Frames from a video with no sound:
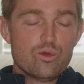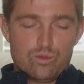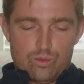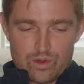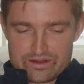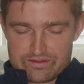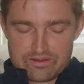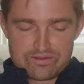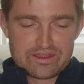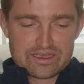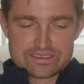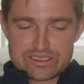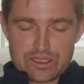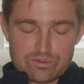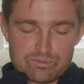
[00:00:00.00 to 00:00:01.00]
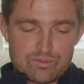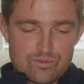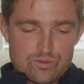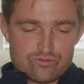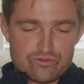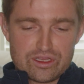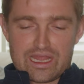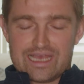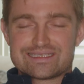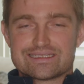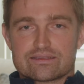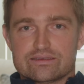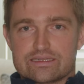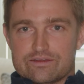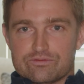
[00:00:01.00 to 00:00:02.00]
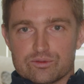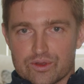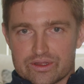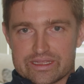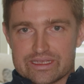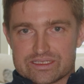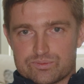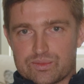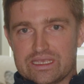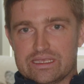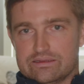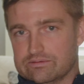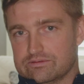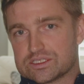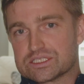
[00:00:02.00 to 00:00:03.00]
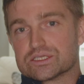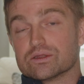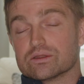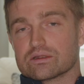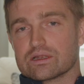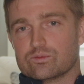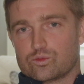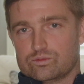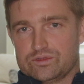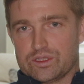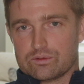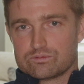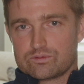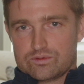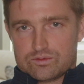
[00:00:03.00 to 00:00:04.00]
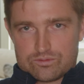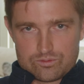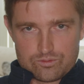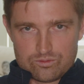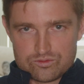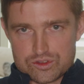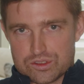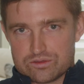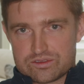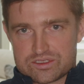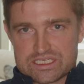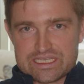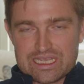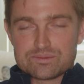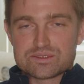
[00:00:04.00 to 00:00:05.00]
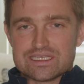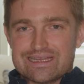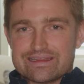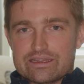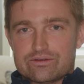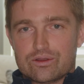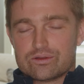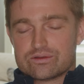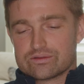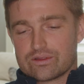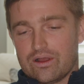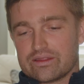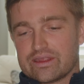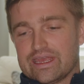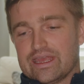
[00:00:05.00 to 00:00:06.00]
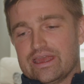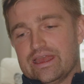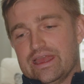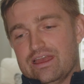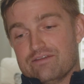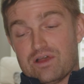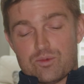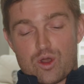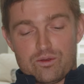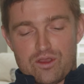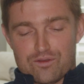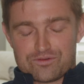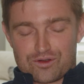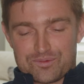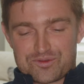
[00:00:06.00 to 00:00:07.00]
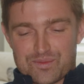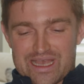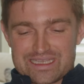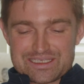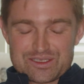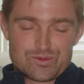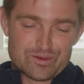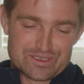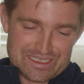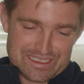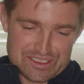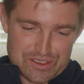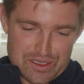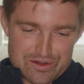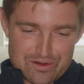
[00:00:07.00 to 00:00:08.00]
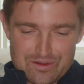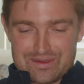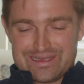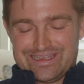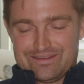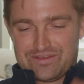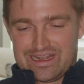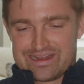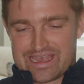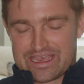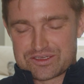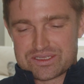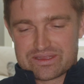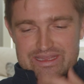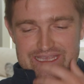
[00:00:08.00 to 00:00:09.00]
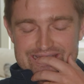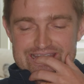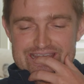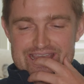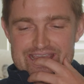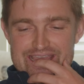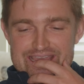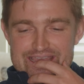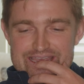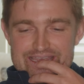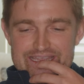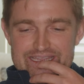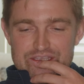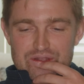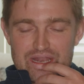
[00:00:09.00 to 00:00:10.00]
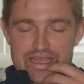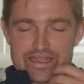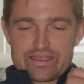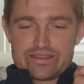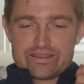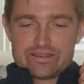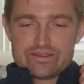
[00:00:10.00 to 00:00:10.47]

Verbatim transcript: one of the things, you know, realizing that everybody has been certain, you know, j- steps down that road or not. If I'm over optimizing towards external invalidation, then you're like,